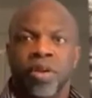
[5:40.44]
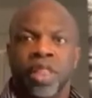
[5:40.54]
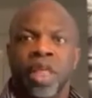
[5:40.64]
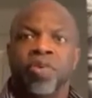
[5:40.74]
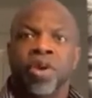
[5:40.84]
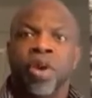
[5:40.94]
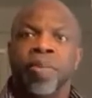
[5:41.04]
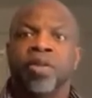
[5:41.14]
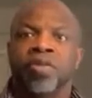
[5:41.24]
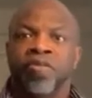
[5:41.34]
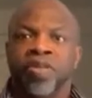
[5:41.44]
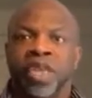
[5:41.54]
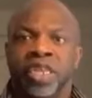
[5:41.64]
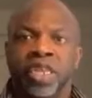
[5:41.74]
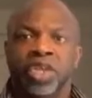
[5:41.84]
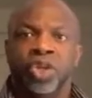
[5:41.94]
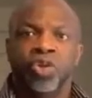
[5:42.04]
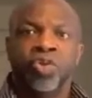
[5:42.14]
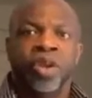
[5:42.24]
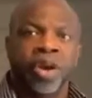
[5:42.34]
that we come out of this
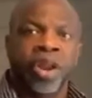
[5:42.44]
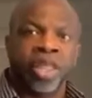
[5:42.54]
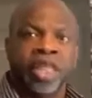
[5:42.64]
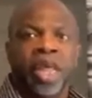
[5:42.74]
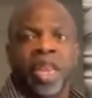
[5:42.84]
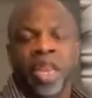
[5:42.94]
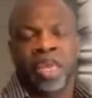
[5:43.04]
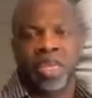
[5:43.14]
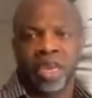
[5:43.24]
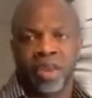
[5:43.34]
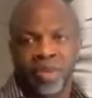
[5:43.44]
sooner rather than later.